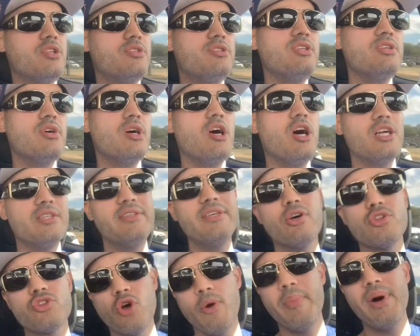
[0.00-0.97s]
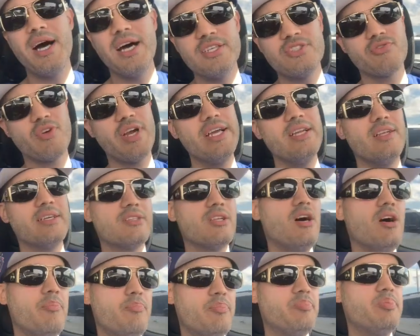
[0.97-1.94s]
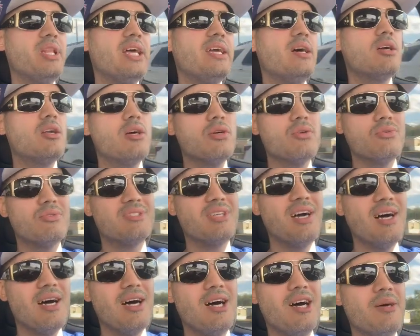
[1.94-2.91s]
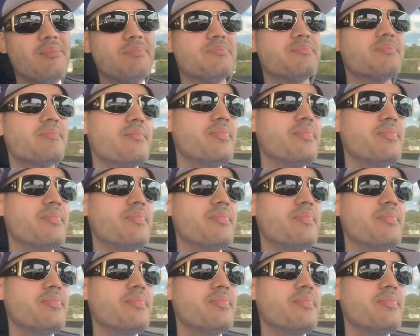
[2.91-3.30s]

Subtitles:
Tio Tomas, right? Like a play on Uncle Tom.